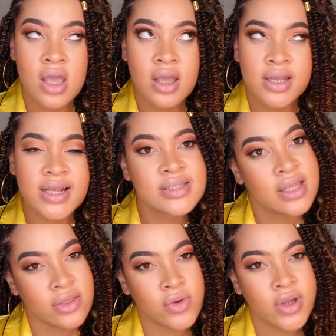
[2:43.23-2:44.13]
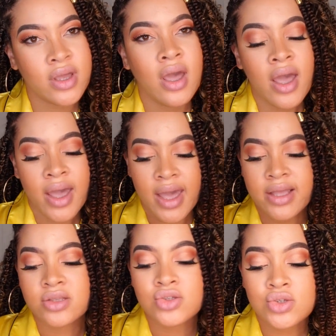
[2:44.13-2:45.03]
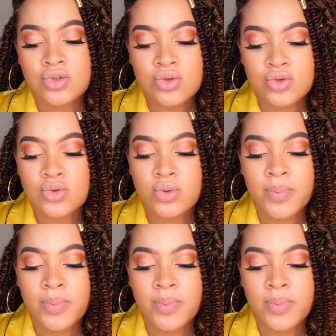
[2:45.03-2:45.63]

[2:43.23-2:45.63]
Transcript: Did I say 3? And 2